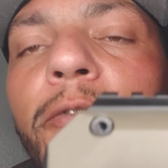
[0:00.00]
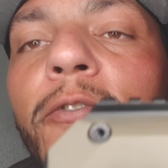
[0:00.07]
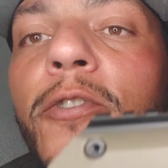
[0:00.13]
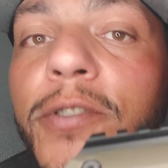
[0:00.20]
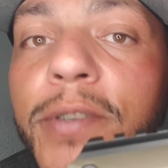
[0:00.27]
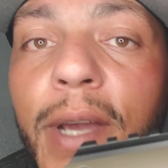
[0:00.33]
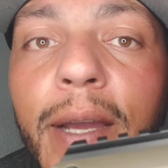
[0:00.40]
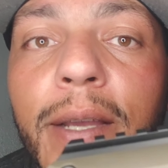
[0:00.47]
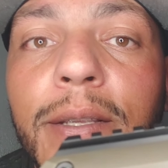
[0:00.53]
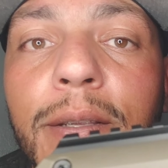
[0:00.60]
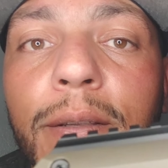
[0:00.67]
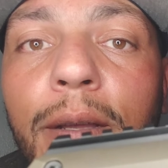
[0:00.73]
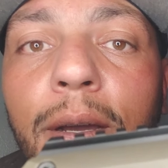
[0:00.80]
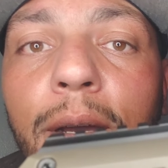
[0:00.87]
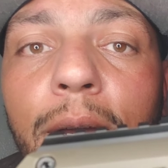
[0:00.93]
full size
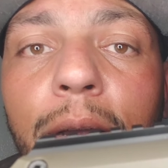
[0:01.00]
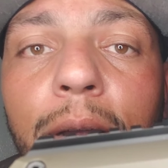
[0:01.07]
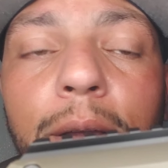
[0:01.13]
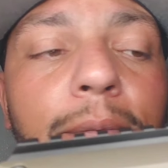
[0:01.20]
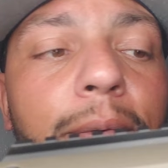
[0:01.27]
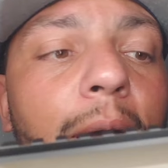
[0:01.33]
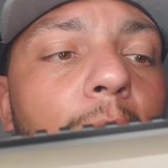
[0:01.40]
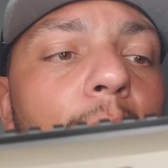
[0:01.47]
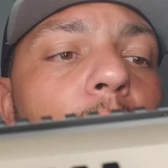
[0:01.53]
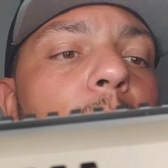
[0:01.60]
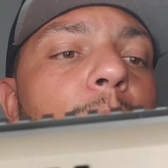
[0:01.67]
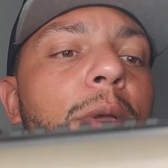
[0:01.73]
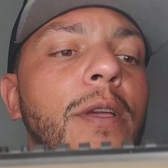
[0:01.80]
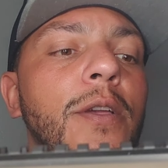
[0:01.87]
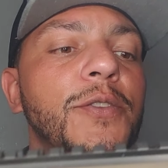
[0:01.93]
uh, firearm.
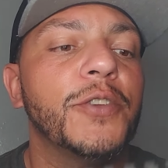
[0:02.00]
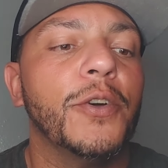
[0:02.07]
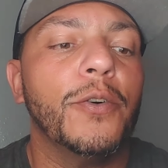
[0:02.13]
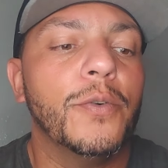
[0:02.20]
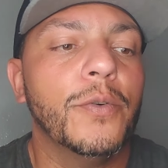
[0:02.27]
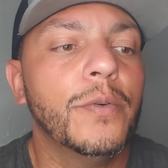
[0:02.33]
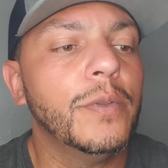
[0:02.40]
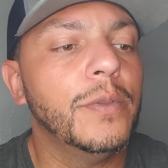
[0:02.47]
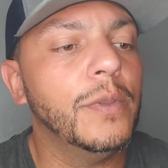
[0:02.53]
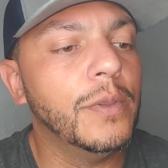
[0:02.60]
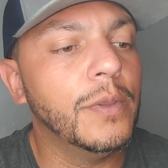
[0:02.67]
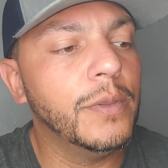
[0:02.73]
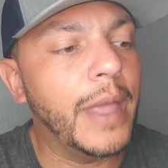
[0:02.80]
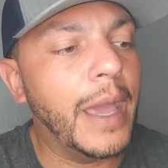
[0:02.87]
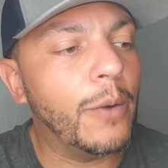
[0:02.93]
So
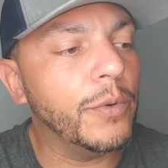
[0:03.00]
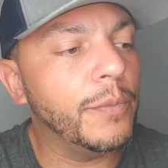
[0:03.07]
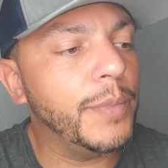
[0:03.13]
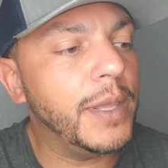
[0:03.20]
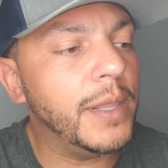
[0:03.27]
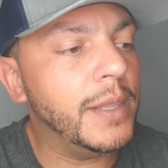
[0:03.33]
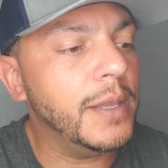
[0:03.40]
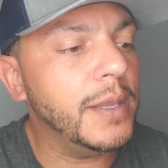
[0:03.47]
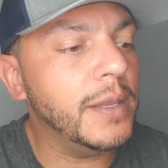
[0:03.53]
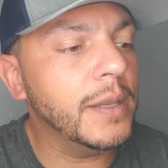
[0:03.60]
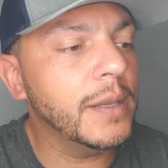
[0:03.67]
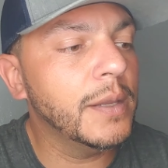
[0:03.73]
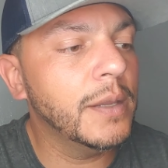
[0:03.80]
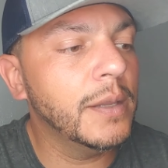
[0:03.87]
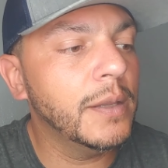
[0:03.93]
that would be
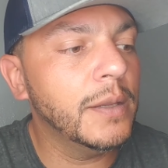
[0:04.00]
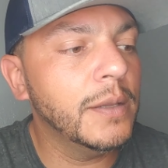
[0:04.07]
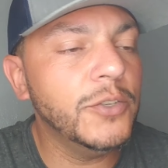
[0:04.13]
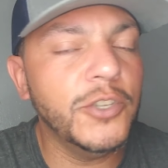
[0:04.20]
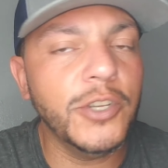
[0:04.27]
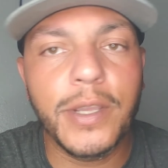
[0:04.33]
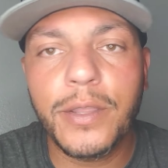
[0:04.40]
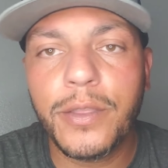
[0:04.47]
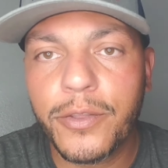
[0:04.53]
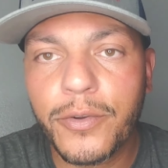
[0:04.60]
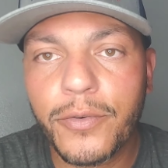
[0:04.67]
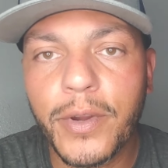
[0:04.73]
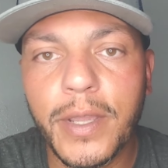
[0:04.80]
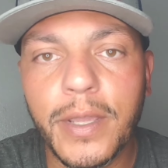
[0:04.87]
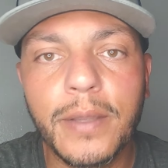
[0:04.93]
the
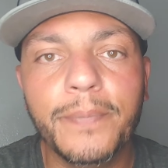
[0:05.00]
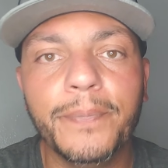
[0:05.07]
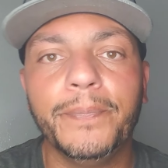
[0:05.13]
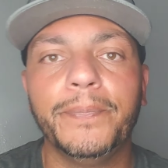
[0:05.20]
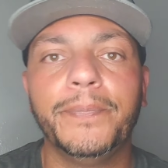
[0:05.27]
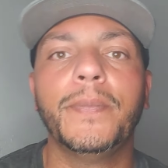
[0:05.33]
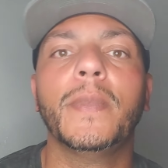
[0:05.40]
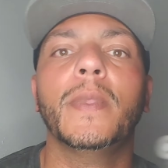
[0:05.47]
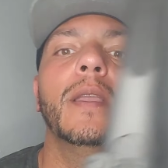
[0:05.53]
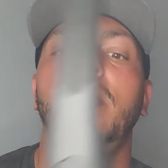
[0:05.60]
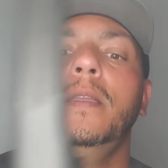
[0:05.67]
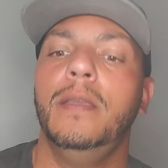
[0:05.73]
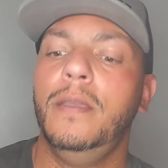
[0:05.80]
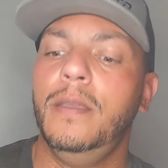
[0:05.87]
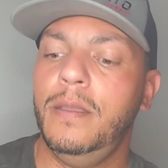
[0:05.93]
G3
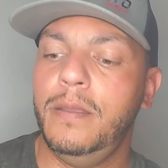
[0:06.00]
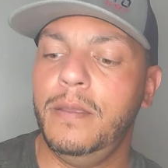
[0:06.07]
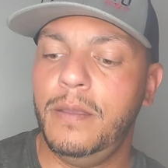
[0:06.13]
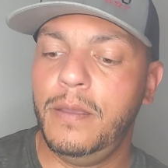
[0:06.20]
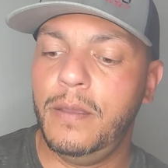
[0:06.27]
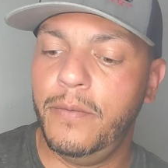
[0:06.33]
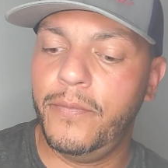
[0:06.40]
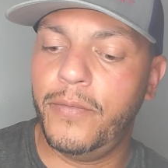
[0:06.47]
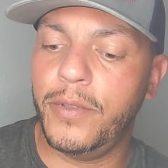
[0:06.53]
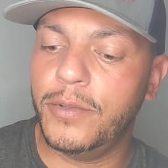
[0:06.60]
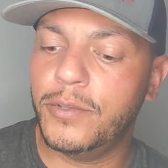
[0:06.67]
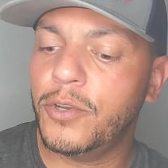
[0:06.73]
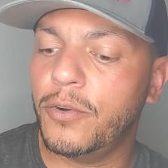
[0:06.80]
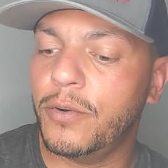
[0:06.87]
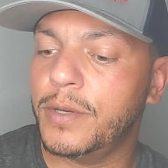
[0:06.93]
for
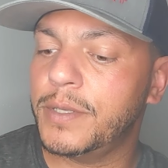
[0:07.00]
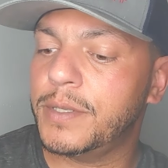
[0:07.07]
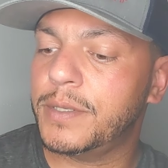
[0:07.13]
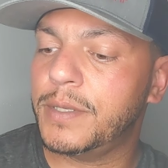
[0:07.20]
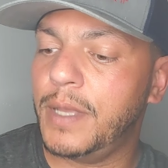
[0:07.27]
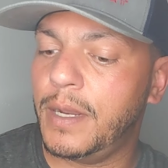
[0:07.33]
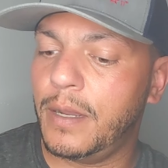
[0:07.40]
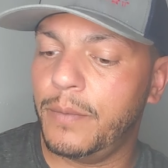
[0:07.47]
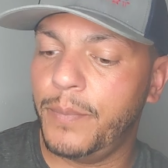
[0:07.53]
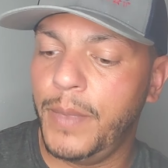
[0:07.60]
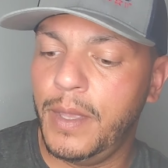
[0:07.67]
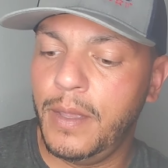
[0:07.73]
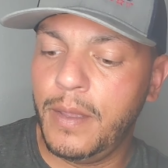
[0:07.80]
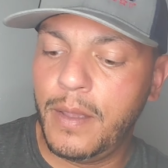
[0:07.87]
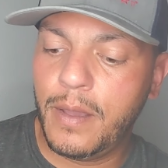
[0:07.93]
the Taurus
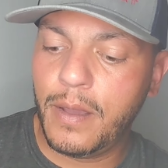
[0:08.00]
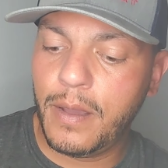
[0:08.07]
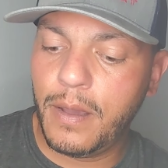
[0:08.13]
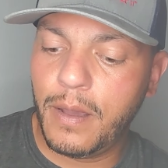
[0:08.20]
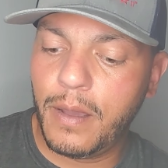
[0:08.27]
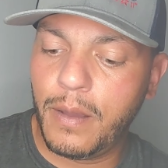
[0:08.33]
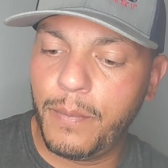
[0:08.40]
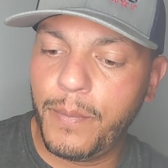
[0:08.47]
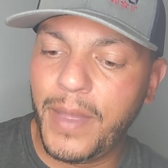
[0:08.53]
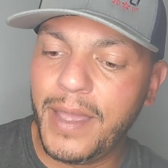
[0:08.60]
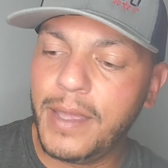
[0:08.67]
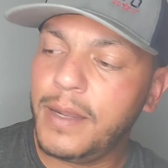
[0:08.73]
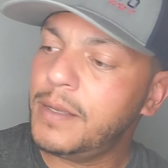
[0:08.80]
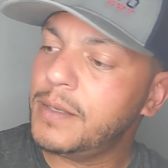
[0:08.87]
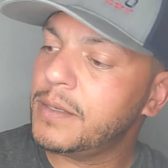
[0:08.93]
setup. Um,
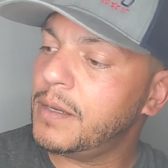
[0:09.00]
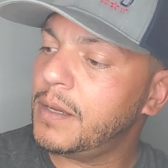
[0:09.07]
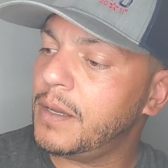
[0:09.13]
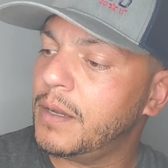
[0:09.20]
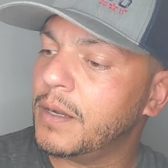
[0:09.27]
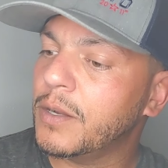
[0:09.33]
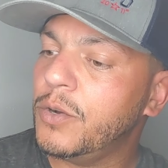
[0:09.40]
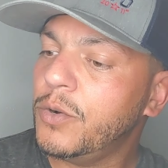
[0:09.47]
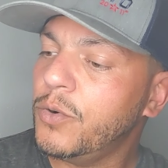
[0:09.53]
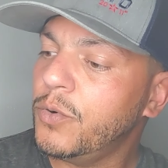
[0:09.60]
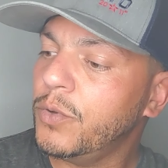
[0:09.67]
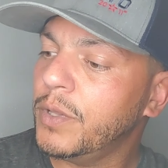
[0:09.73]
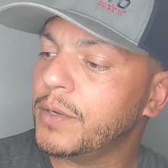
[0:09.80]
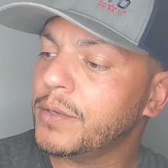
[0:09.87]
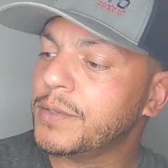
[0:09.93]
it is a, a, cool
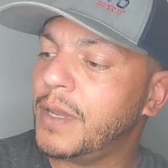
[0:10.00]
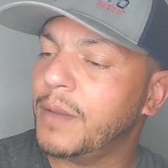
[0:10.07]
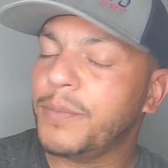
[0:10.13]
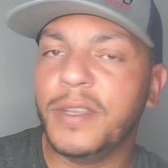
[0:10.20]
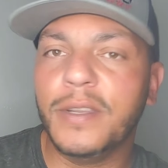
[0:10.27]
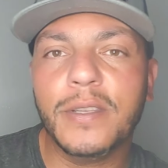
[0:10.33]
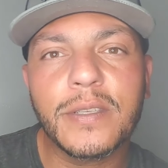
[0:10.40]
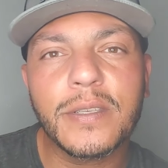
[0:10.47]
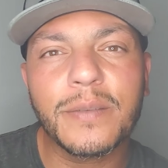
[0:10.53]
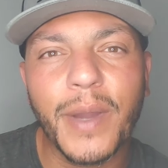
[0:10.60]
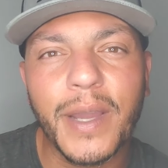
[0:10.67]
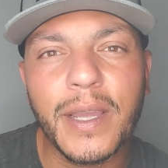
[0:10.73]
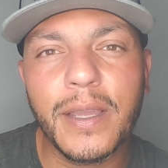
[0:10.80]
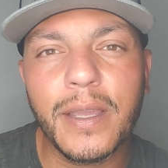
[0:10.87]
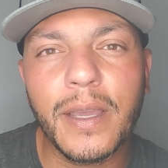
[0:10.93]
little something. This is
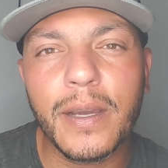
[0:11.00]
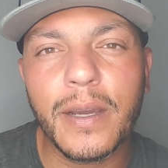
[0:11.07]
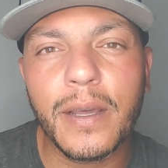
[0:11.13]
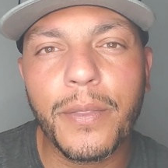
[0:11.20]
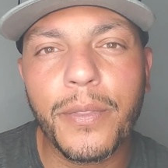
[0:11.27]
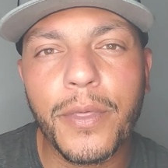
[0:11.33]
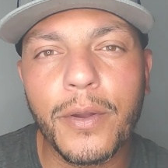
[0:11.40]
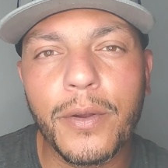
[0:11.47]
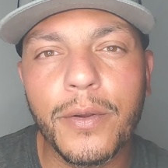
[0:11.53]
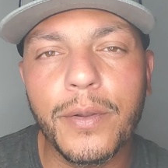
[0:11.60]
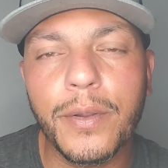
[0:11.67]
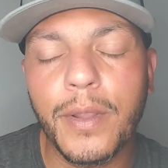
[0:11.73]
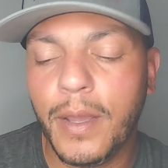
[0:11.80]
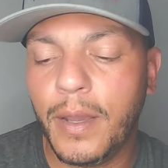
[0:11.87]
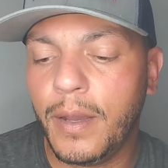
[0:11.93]
my uh, third
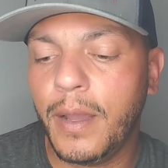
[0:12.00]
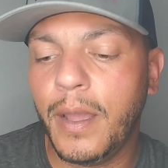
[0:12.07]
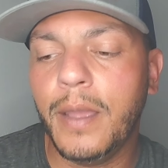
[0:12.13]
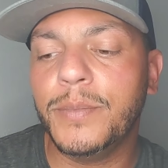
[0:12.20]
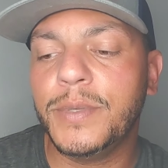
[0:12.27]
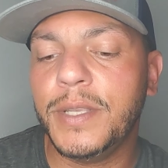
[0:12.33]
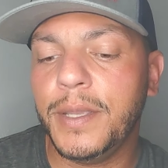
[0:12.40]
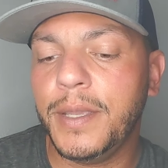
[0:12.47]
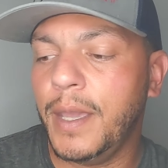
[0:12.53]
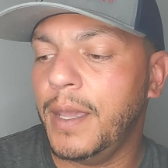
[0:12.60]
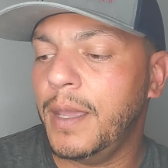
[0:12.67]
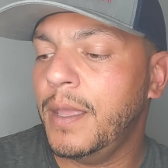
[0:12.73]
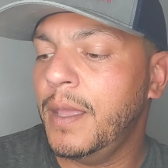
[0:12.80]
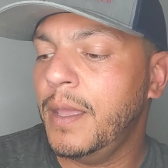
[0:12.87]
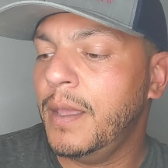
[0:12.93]
uh, MCK.
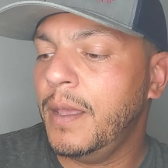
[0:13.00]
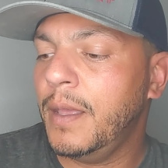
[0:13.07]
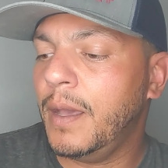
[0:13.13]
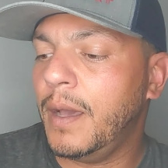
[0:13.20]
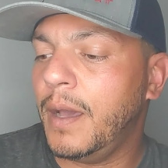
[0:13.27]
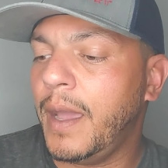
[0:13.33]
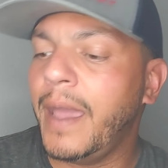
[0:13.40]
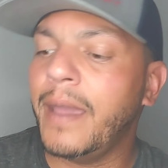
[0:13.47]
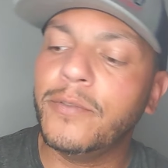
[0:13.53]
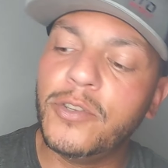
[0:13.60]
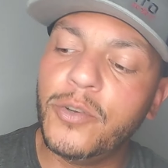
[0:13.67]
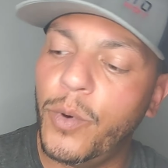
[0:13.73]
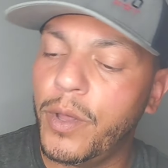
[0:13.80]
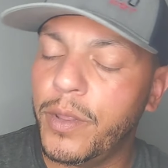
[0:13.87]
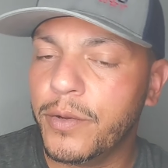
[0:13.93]
Uh, I have
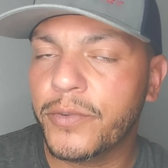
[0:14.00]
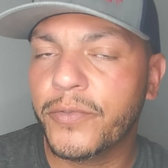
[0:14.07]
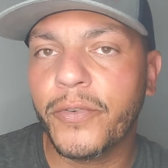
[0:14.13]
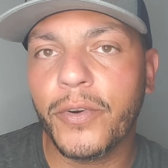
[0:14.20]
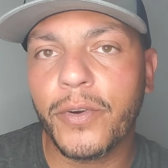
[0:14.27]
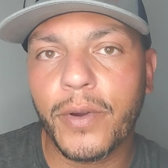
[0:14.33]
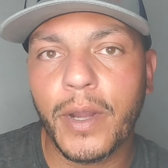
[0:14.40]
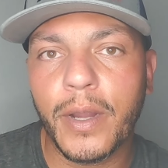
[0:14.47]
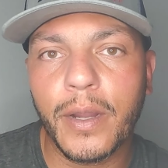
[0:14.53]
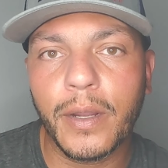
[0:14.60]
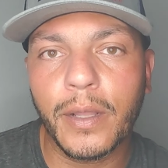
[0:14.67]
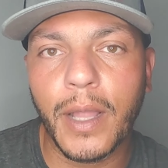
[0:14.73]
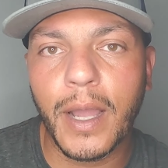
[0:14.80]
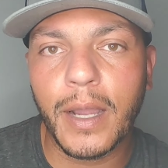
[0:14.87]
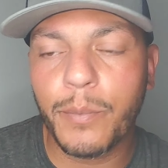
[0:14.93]
two others for uh,
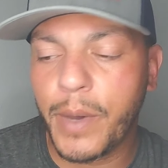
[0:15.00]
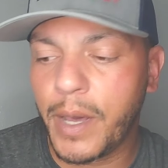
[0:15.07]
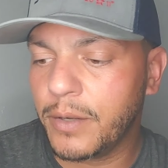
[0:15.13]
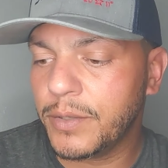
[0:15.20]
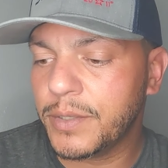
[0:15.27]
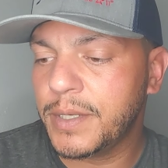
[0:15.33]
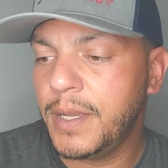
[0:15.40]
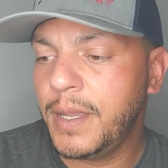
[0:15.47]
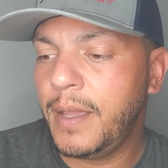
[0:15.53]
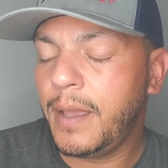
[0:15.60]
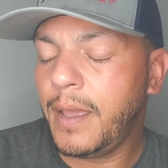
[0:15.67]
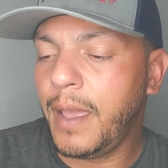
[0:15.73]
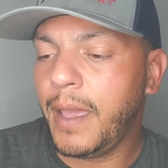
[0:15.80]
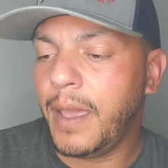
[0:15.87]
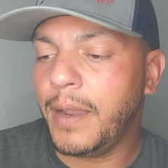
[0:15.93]
Glock models,
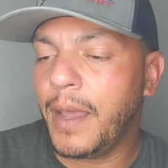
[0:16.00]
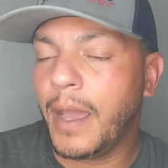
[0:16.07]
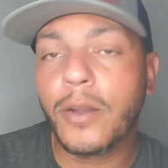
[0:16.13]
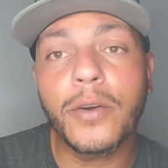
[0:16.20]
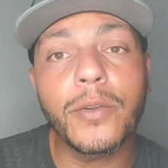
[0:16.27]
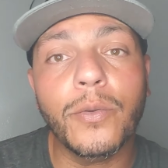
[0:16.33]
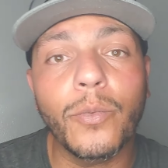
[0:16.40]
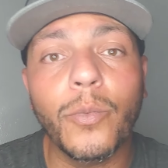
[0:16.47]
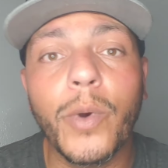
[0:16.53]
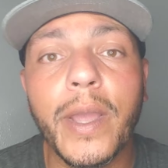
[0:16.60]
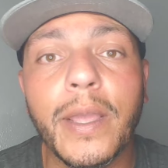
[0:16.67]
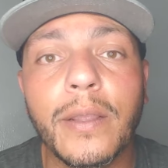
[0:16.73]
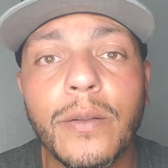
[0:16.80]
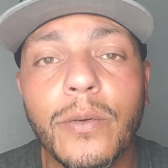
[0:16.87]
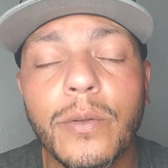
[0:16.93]
and I couldn't
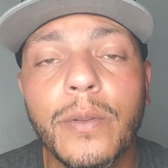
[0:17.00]
wait.